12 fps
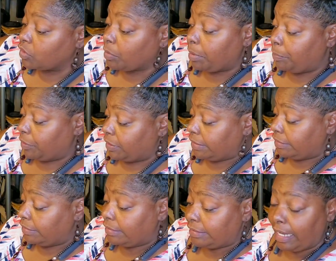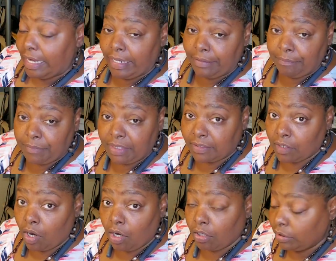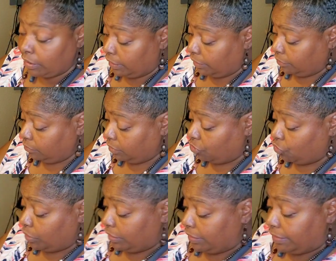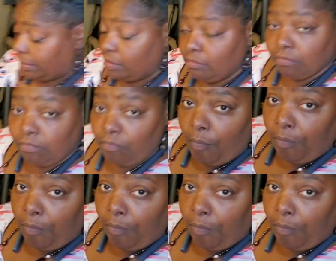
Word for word: So I'm going to put this to the side. It's all in, as you can see.